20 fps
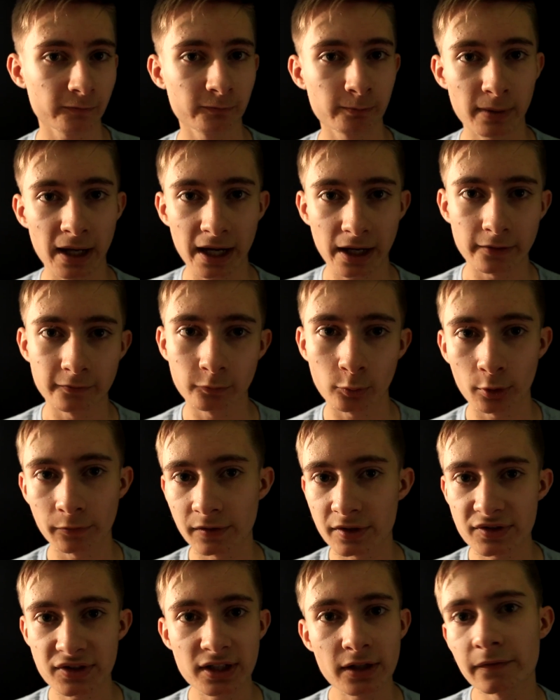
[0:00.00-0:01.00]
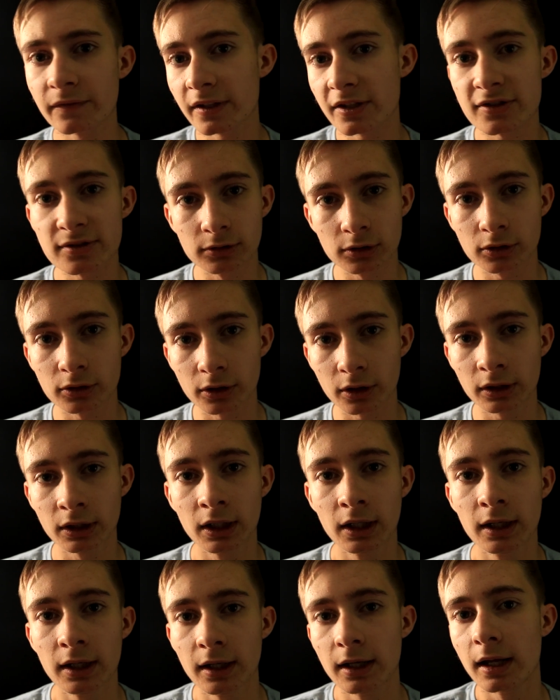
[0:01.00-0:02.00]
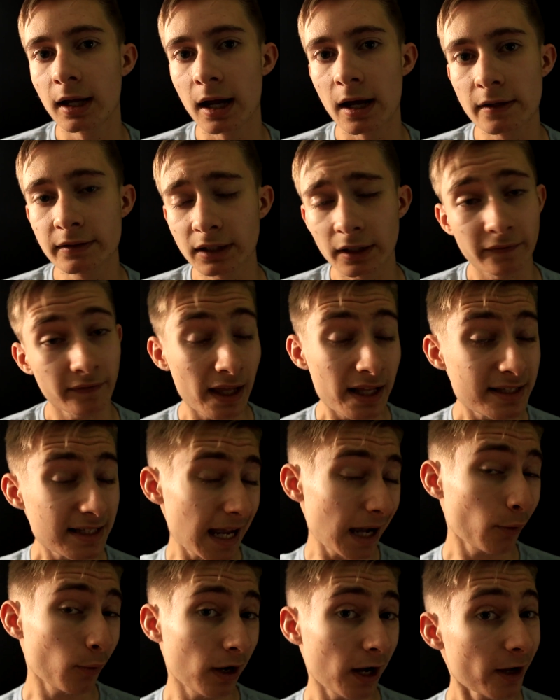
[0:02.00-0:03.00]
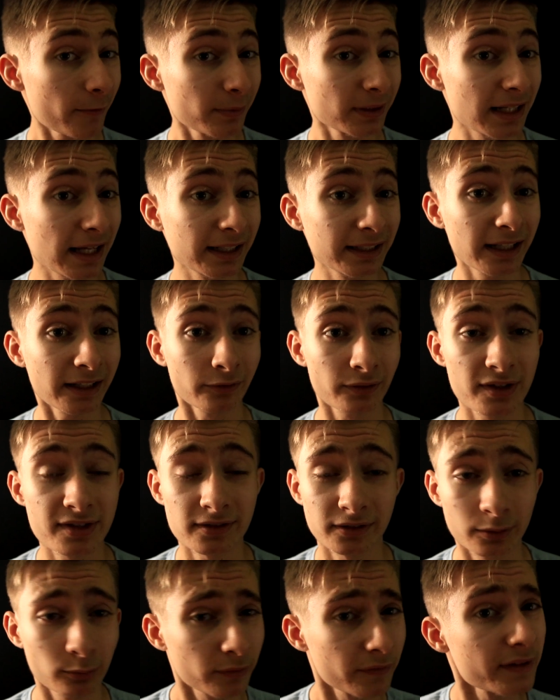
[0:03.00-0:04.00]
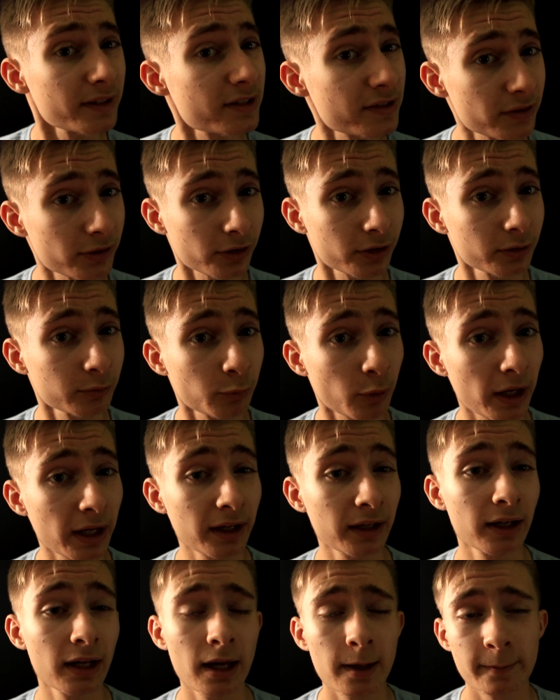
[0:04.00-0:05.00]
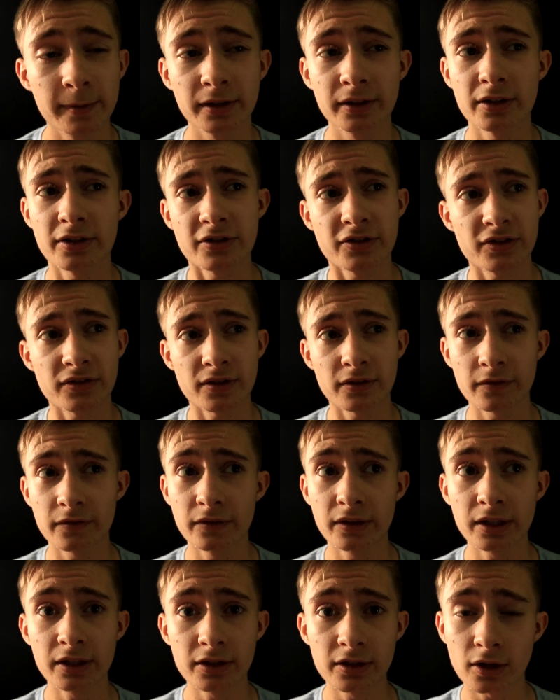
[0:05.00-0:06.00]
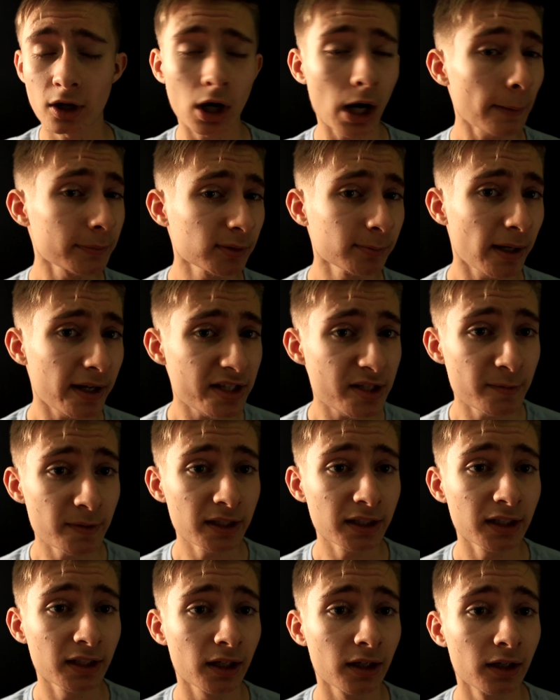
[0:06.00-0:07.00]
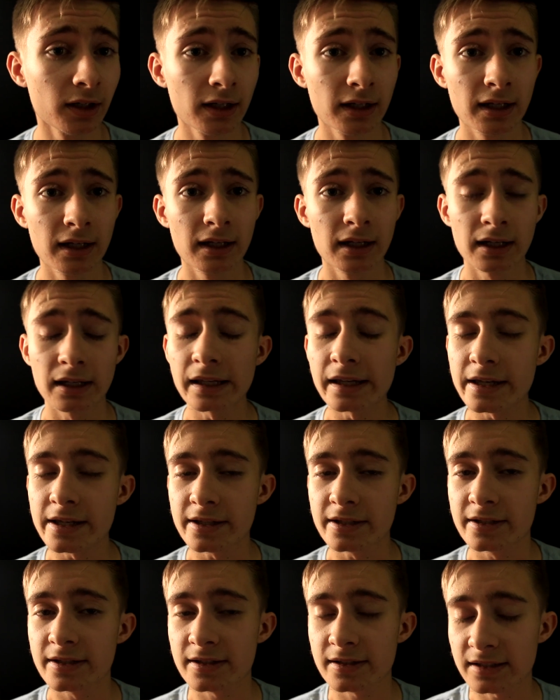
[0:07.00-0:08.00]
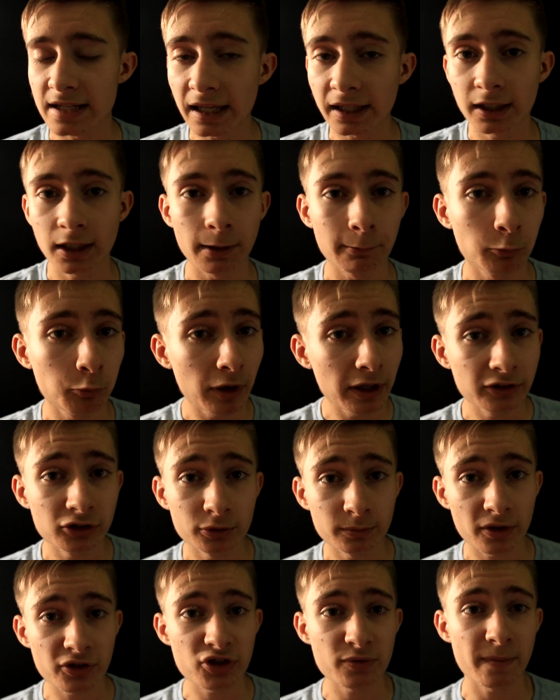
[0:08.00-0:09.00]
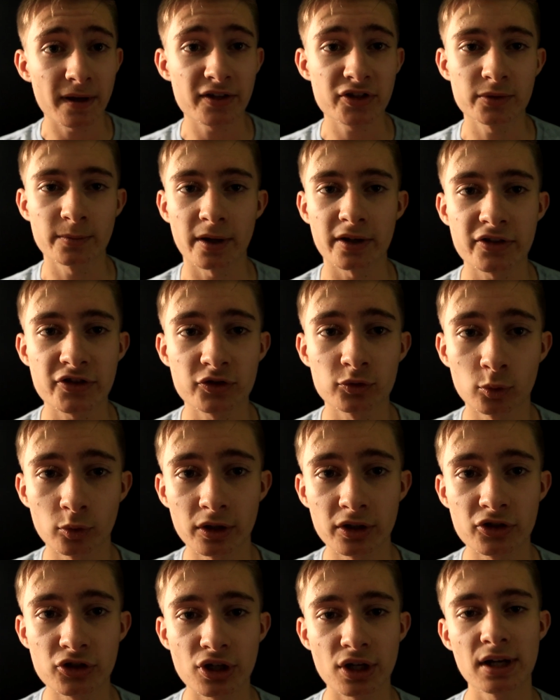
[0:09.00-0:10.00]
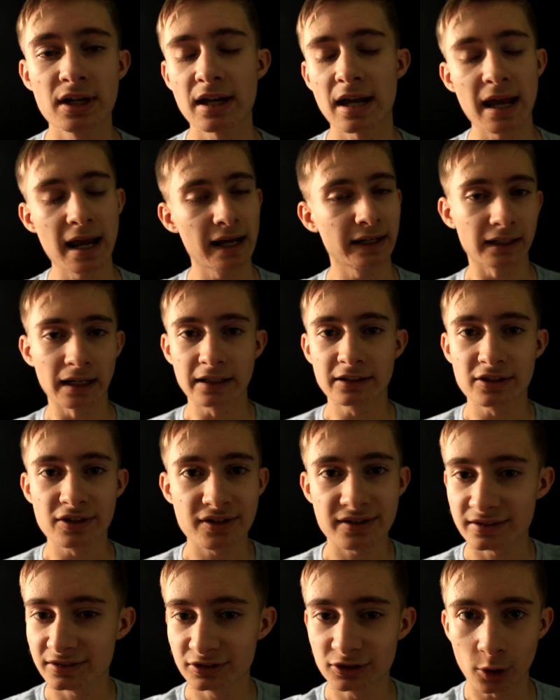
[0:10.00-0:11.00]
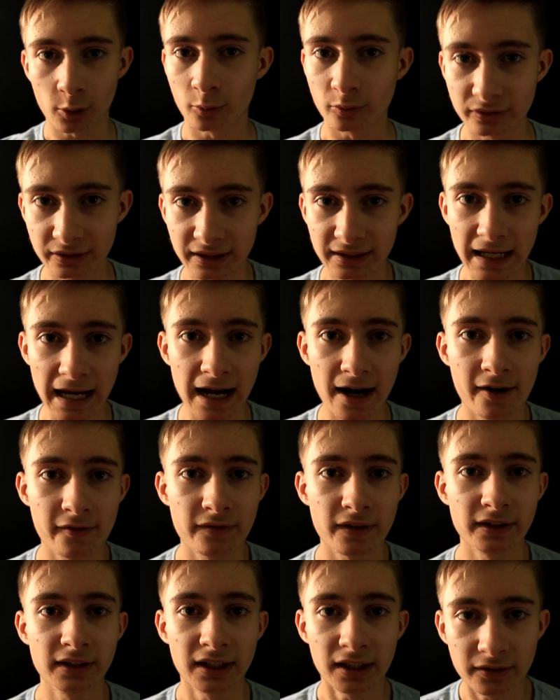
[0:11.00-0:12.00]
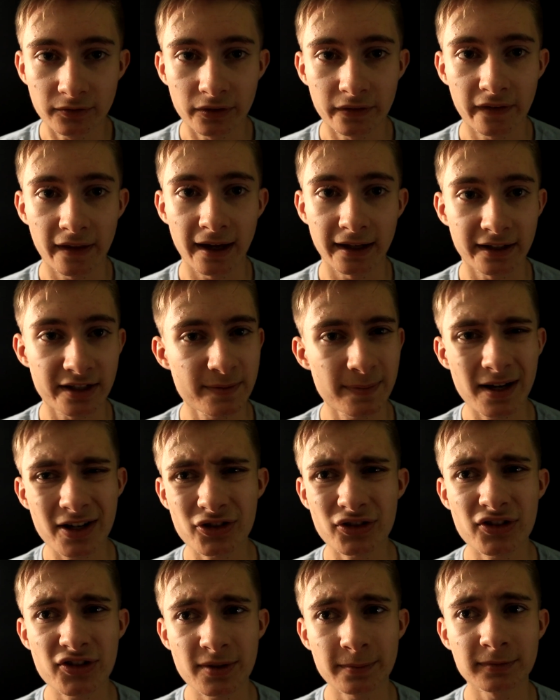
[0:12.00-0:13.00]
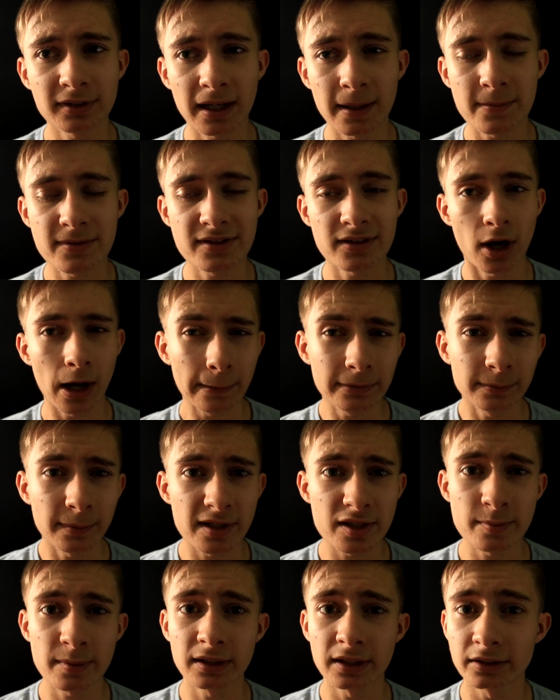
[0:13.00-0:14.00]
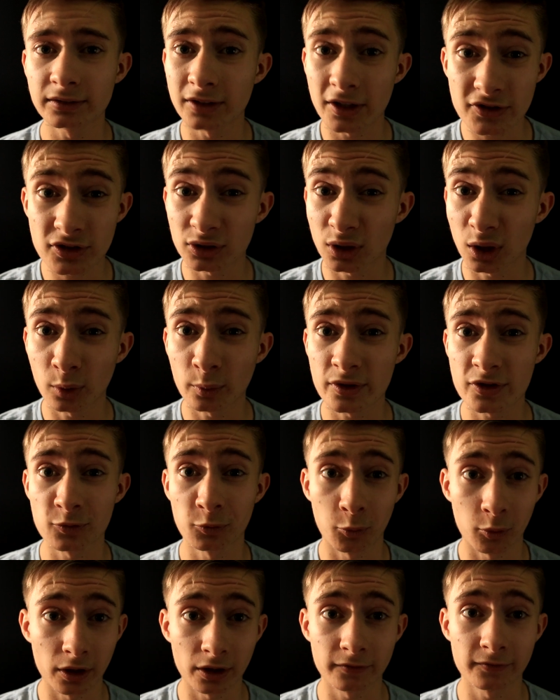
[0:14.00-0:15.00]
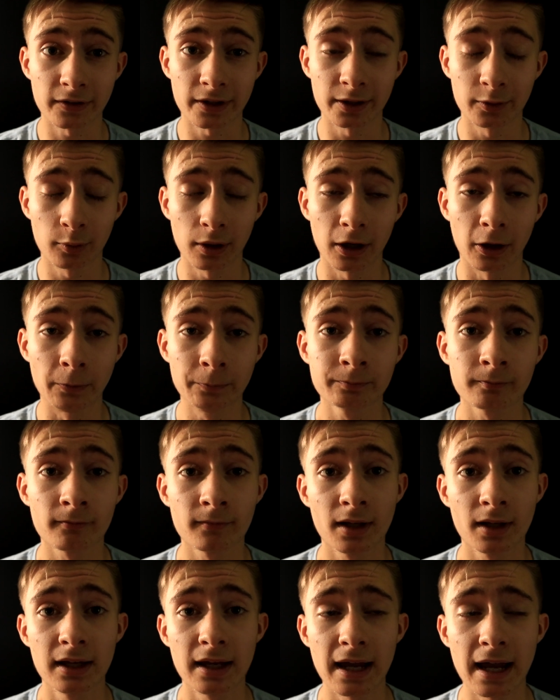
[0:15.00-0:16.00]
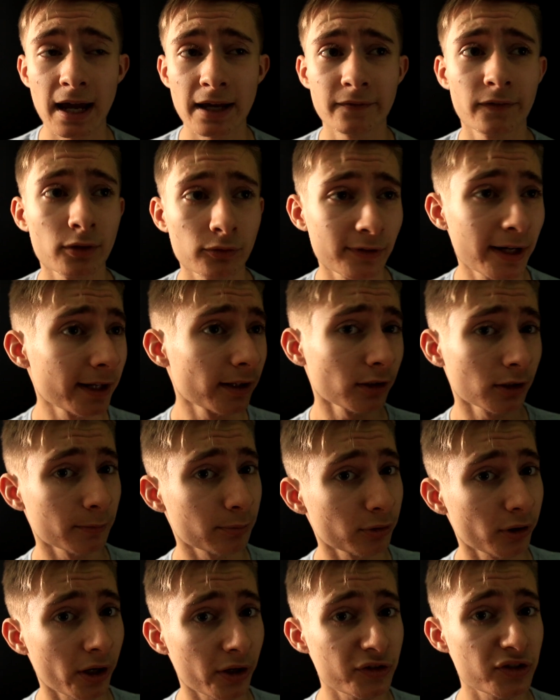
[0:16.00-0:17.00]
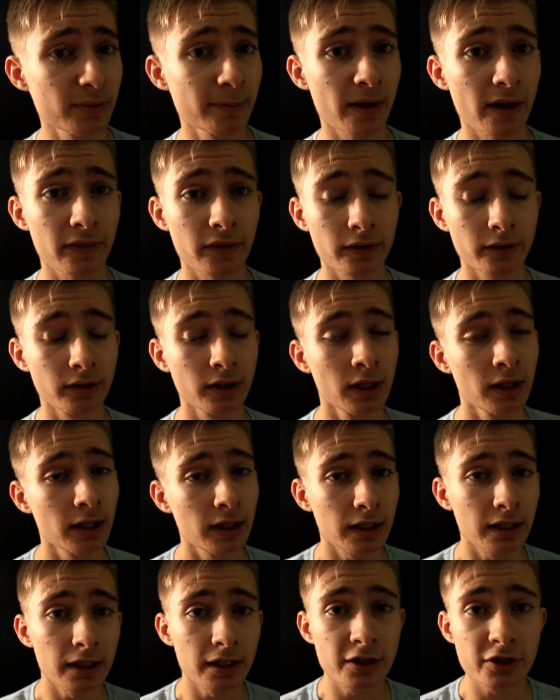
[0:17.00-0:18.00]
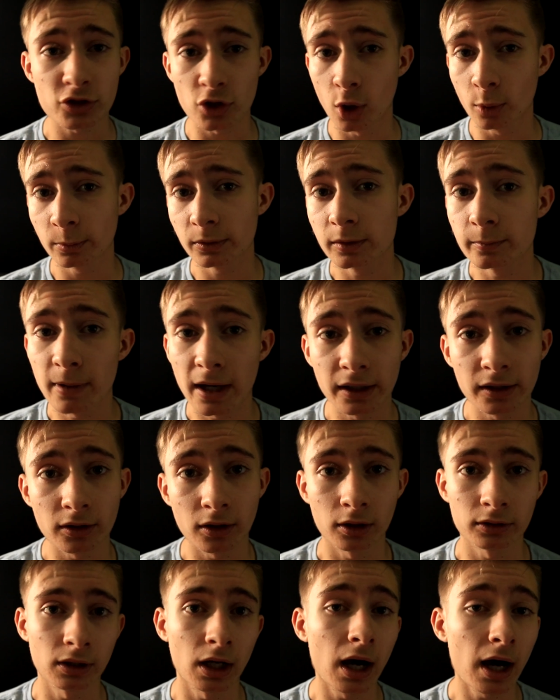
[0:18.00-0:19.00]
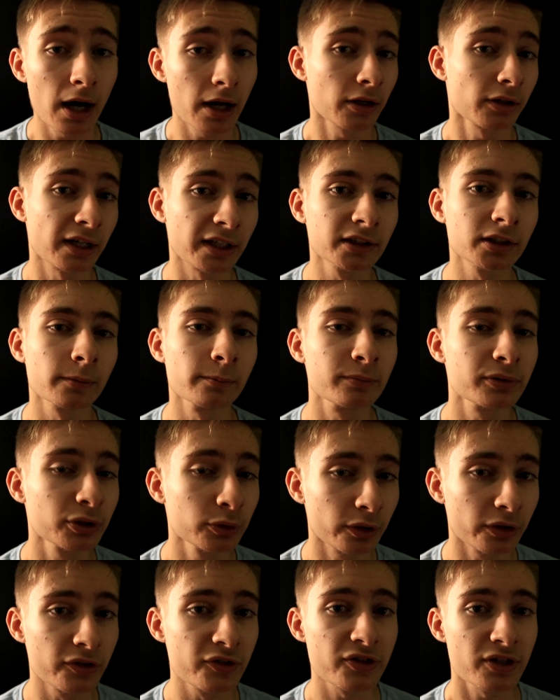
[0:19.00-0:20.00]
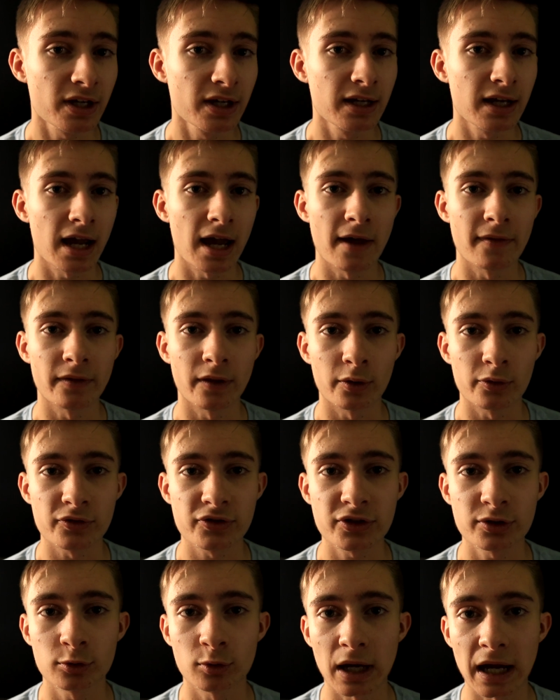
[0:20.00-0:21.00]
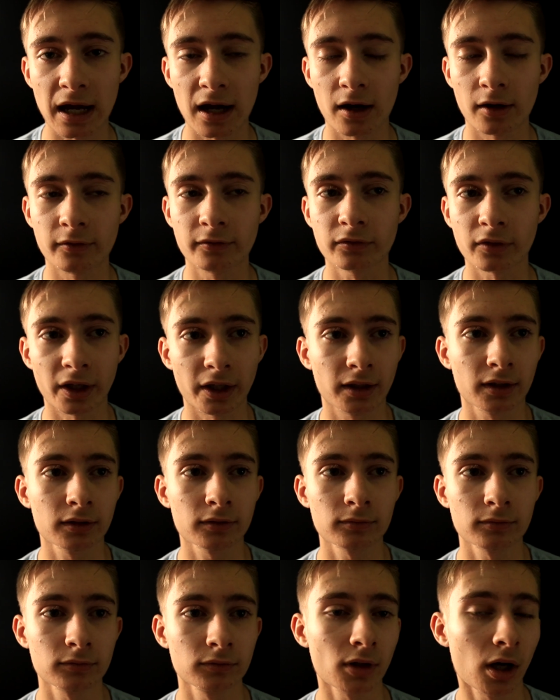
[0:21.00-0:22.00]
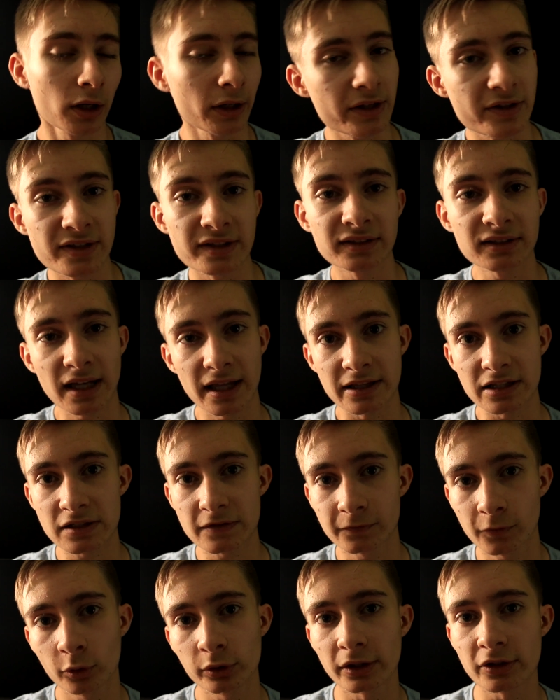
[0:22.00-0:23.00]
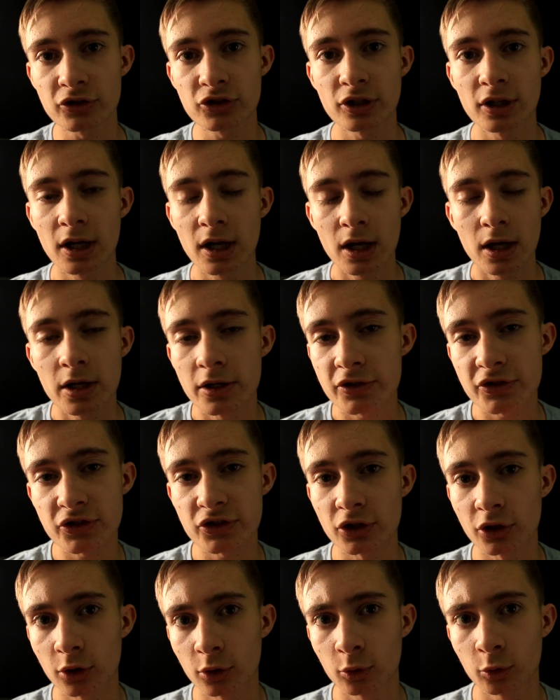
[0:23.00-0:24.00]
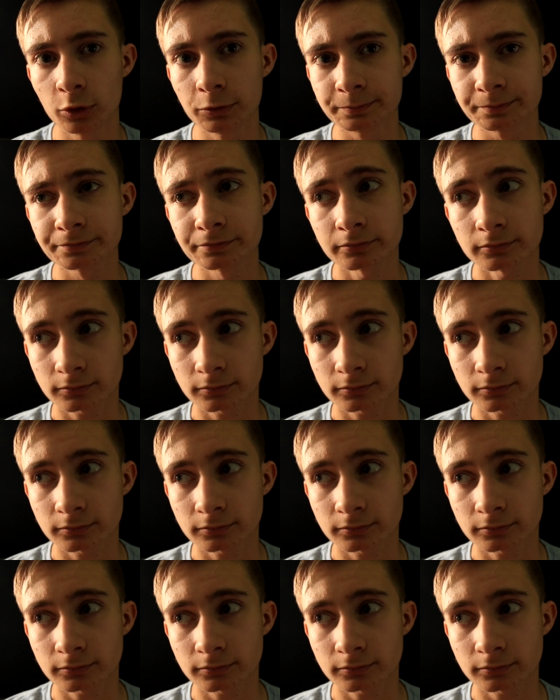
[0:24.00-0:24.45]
back and forth to see if things look good. And yeah, that's how I've been editing recently with this third way, because the optimized media is taking up way too much space in my storage, and I just don't have the need for that. Especially sometimes the optimized media doesn't always work very well, and the regular proxy method is only better on higher end computers and those who have not as intense footage. So